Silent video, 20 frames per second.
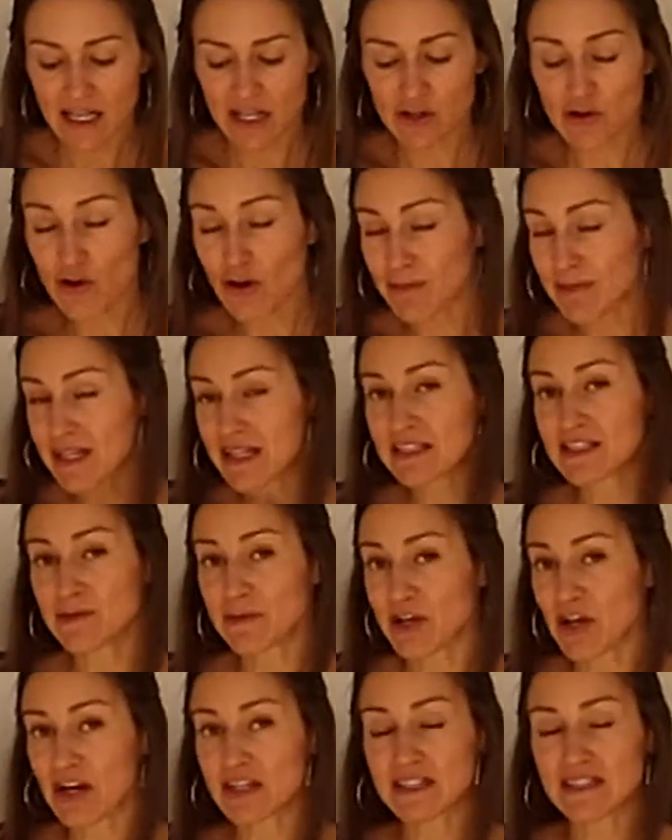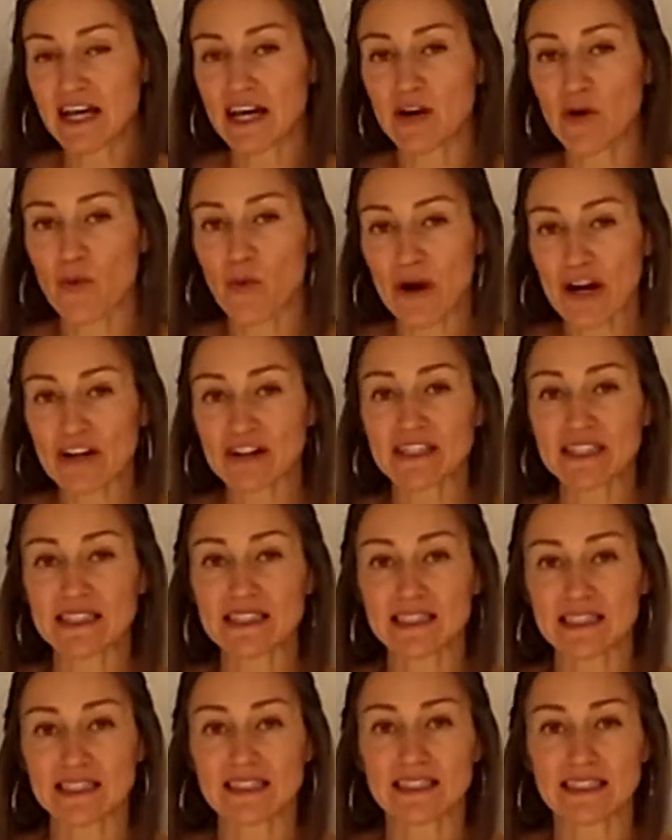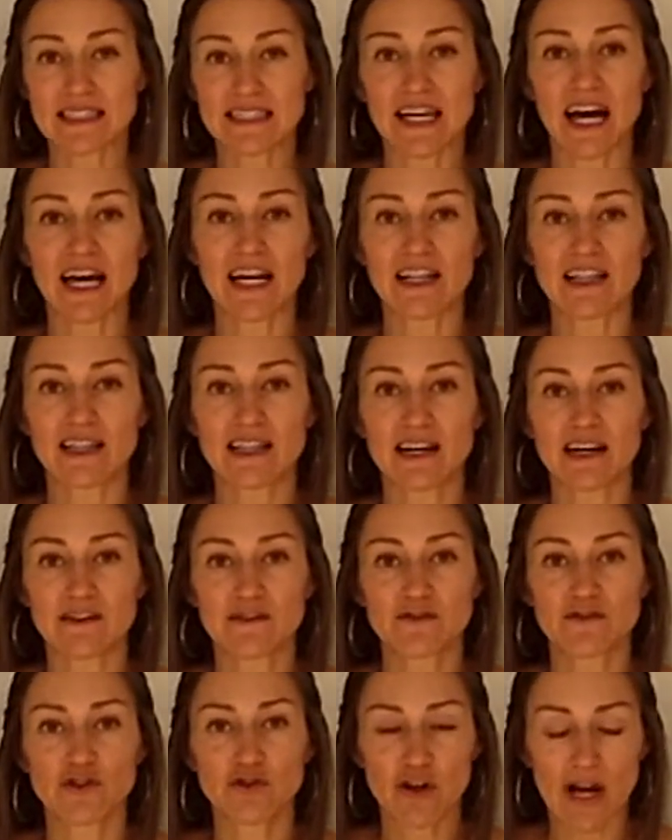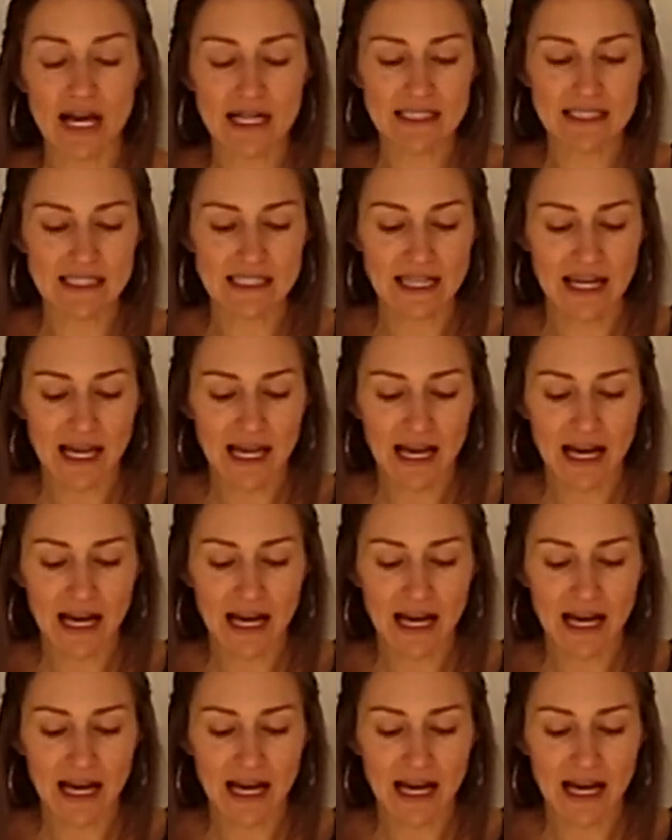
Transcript: Normally, to be honest, I don't wear this style of dress.